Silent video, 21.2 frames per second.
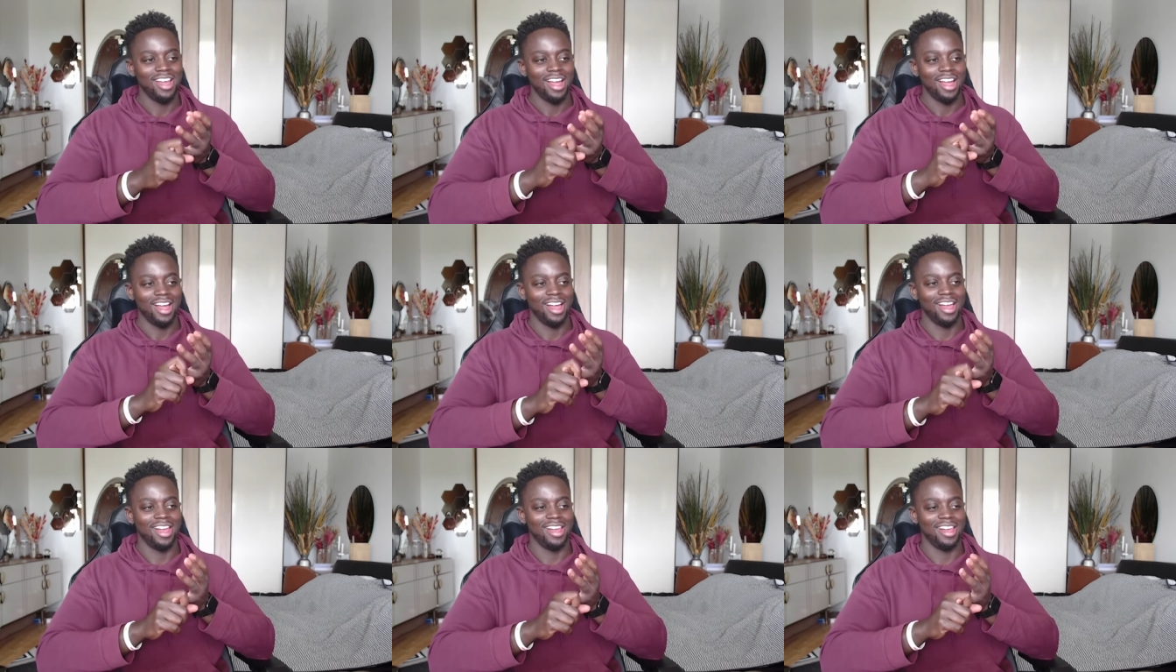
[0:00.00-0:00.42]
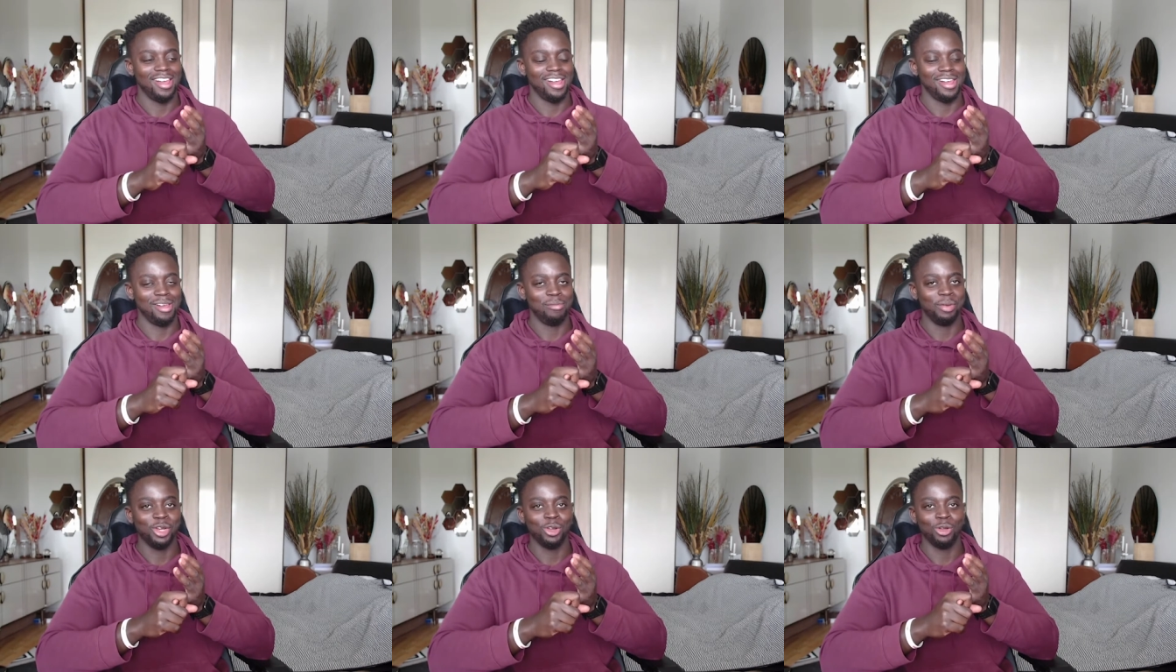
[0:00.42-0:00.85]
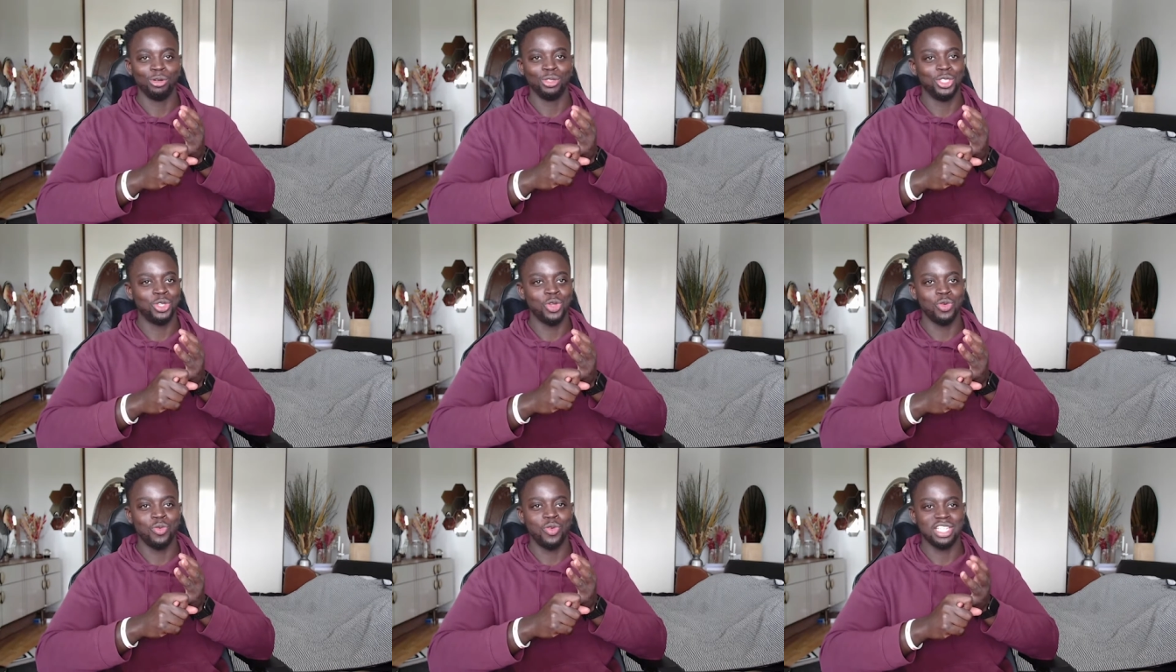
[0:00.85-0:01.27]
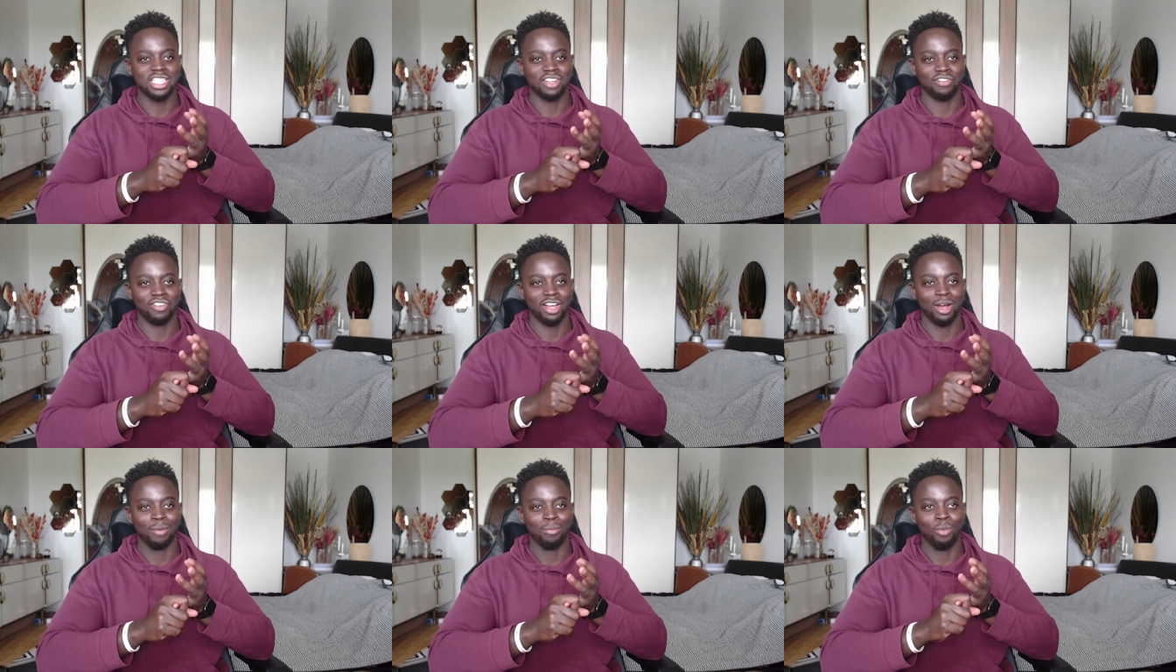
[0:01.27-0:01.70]
Um, in those two weeks, I
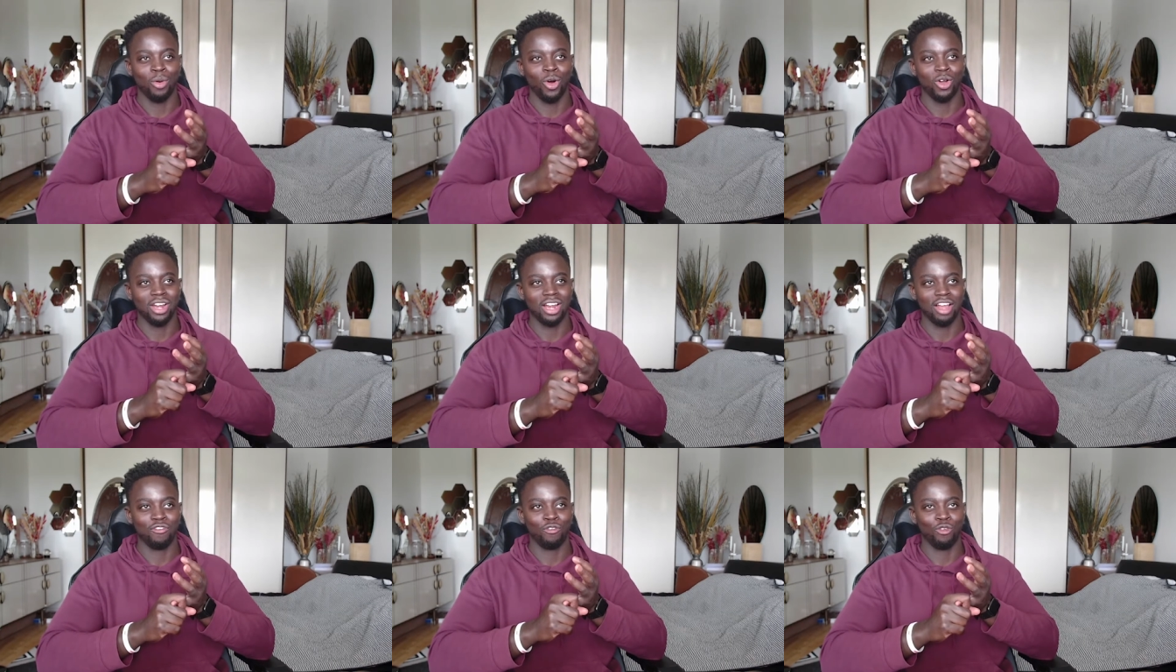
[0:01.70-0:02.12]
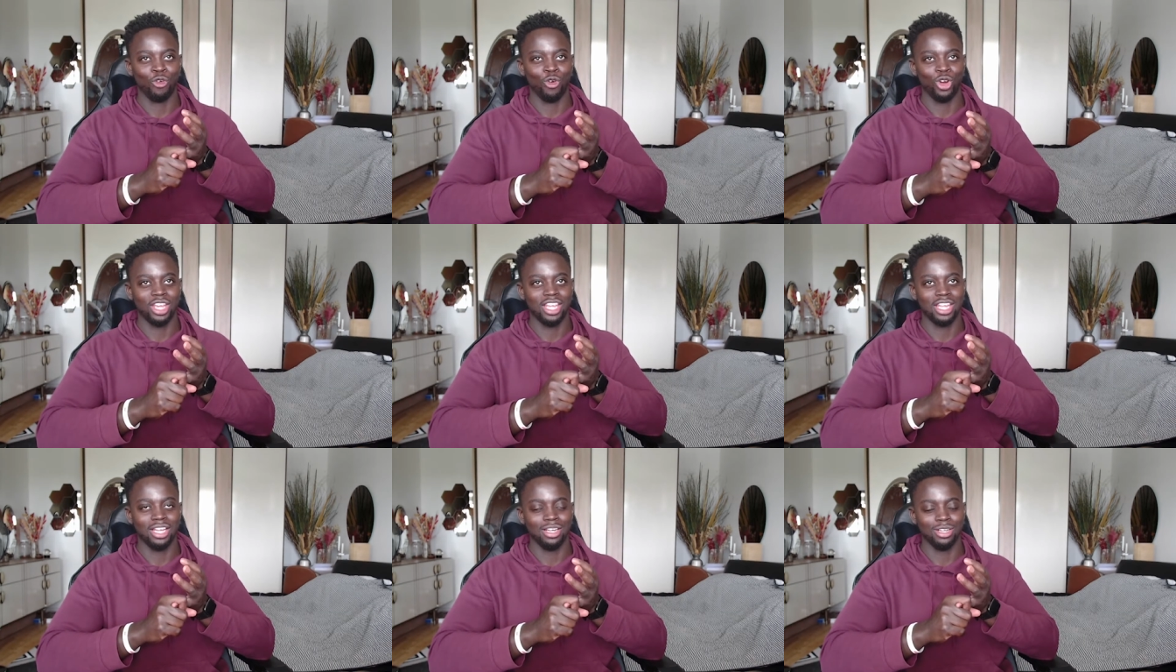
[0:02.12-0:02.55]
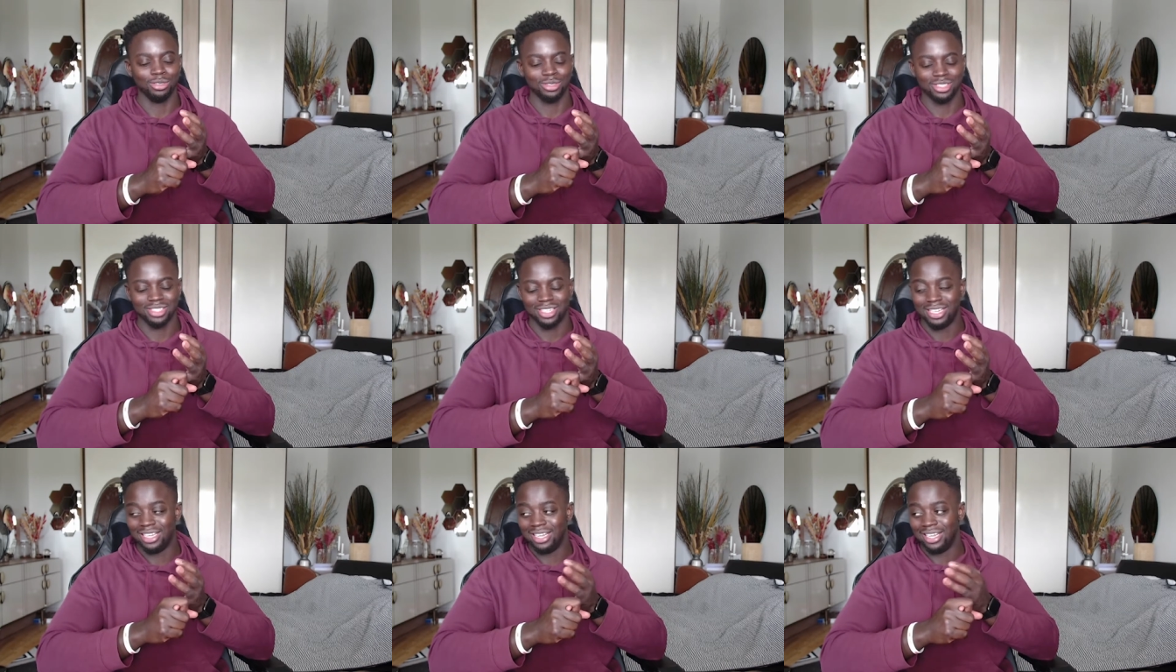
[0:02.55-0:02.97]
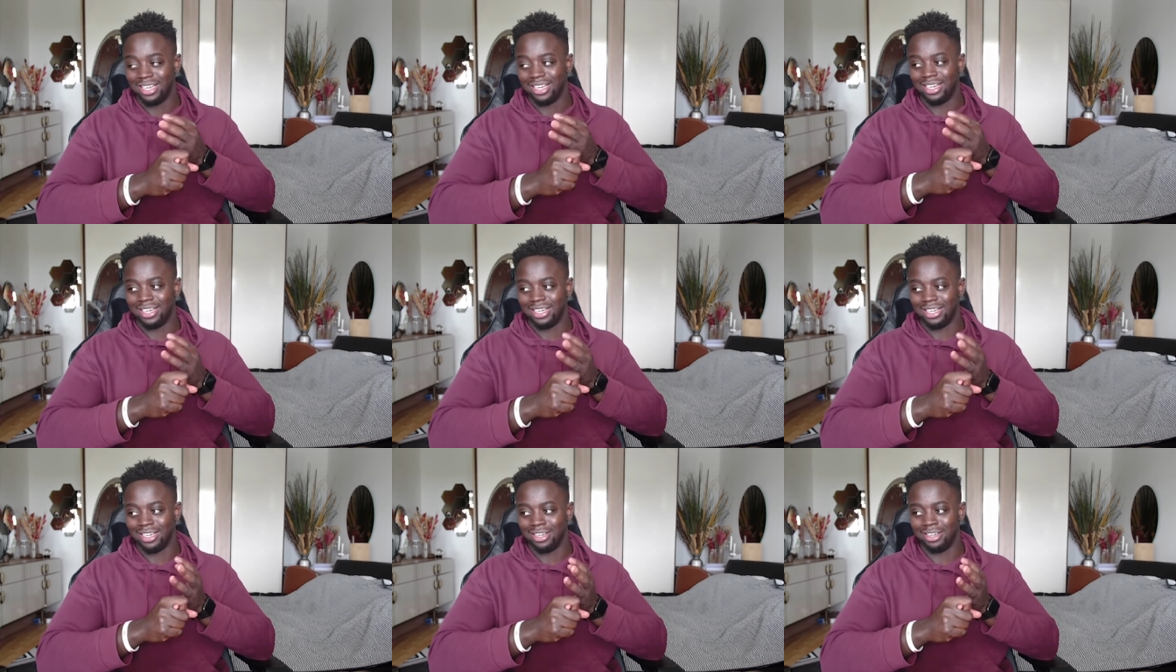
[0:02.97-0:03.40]
think I put on like four kilos,
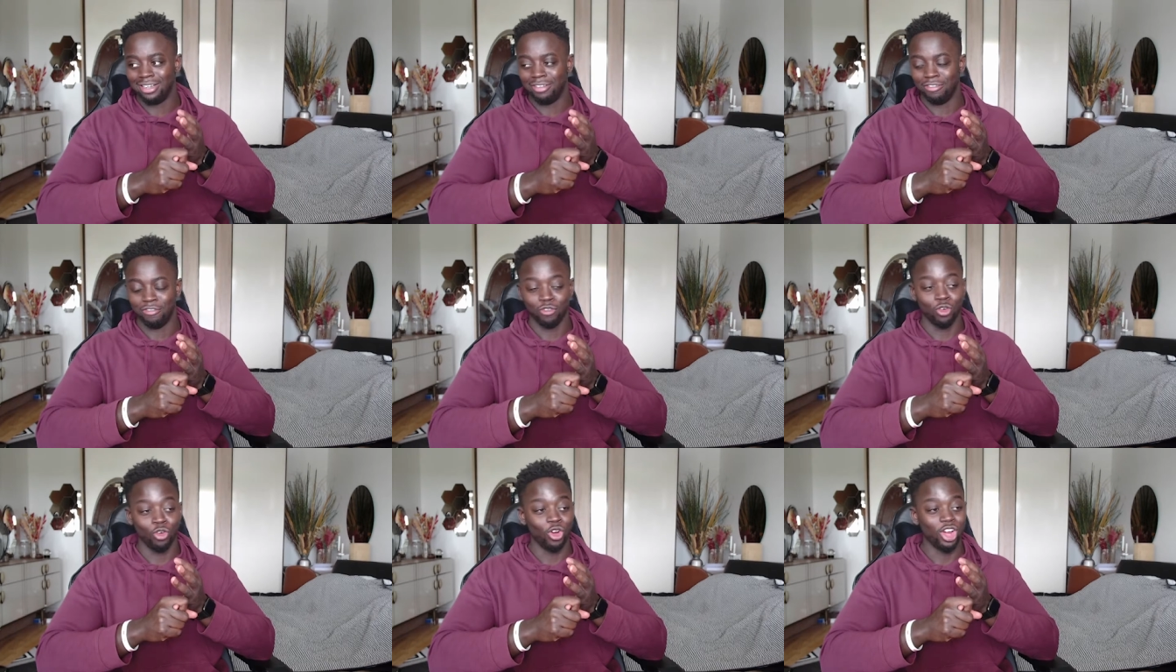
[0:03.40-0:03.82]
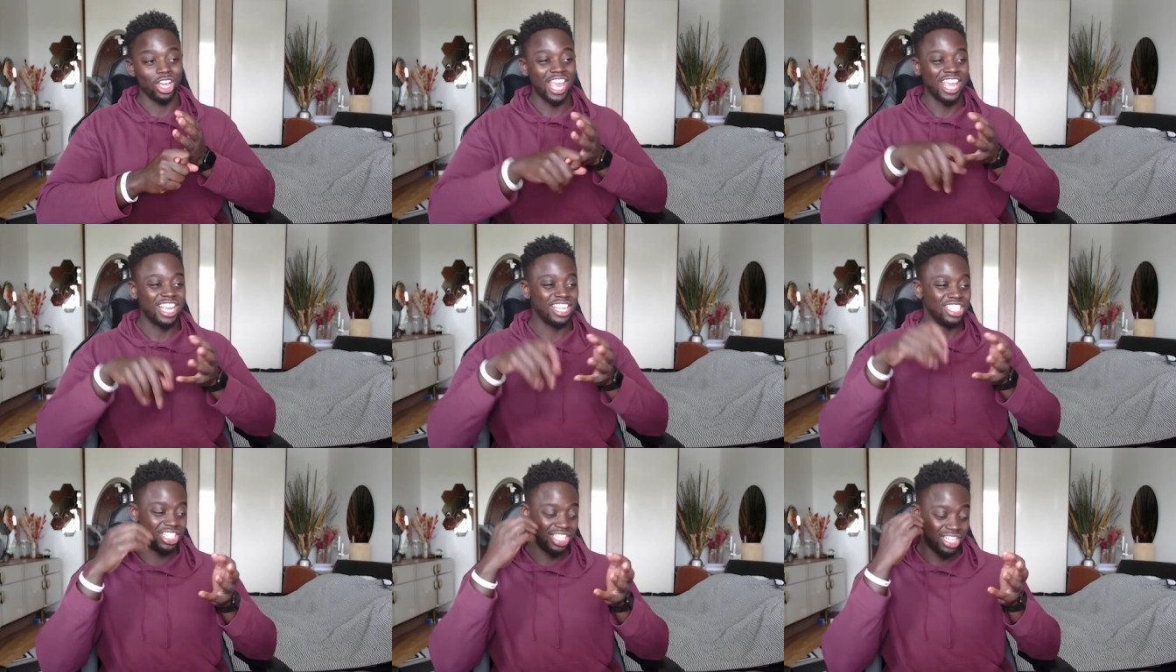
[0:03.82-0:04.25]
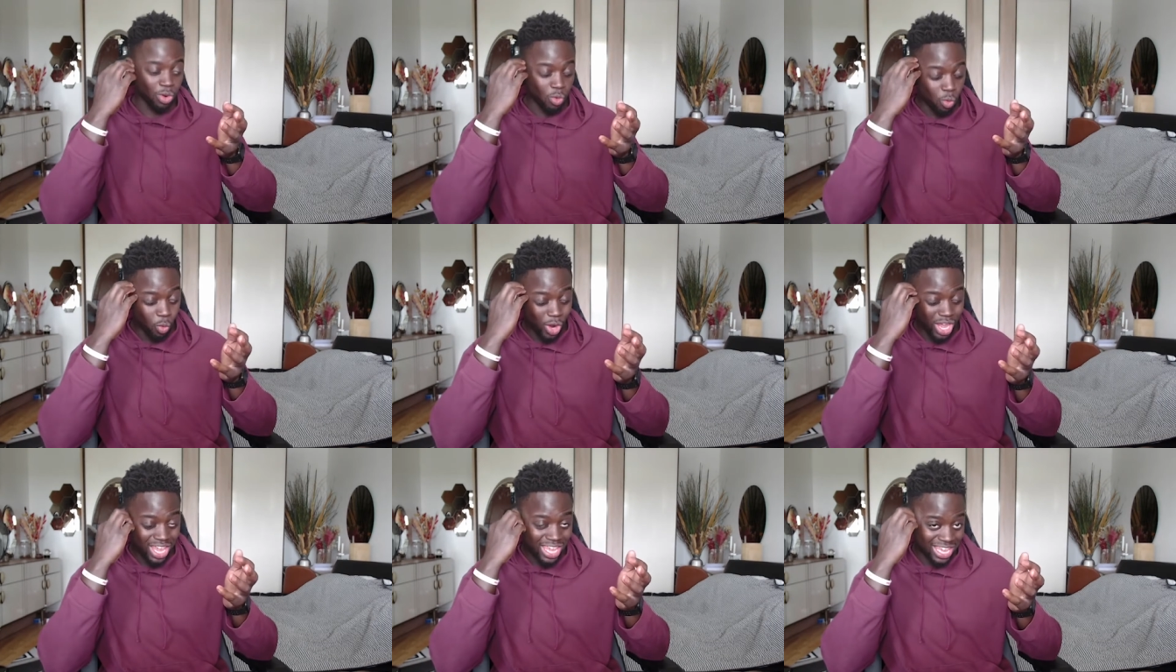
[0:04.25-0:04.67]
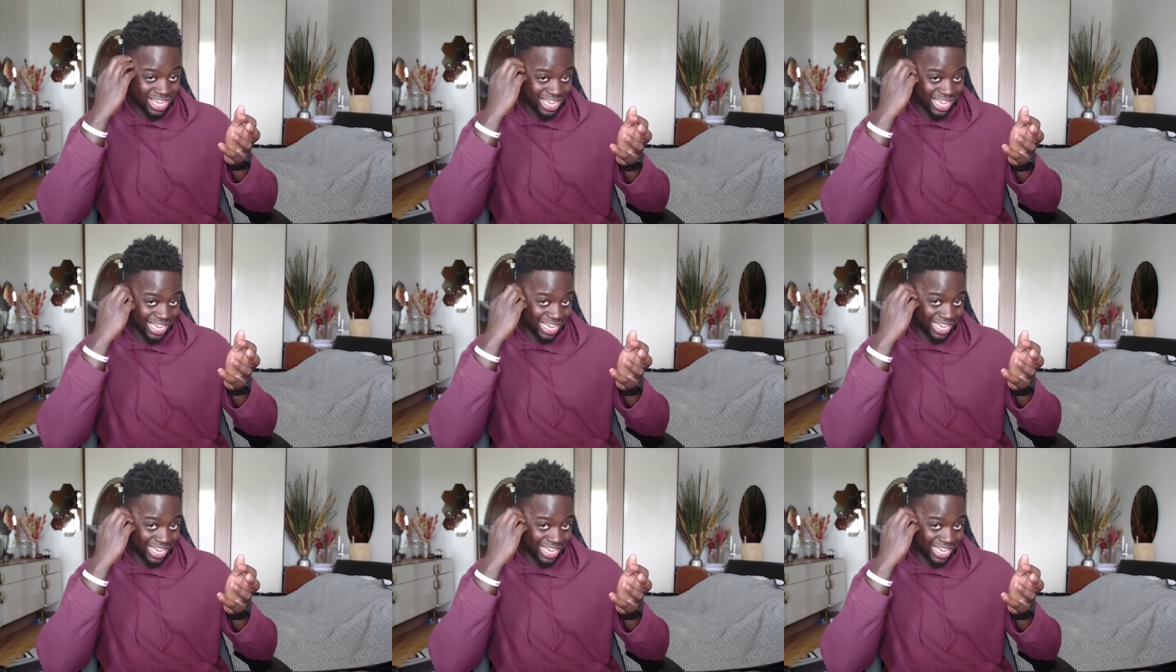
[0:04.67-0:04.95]
four kg. Whee!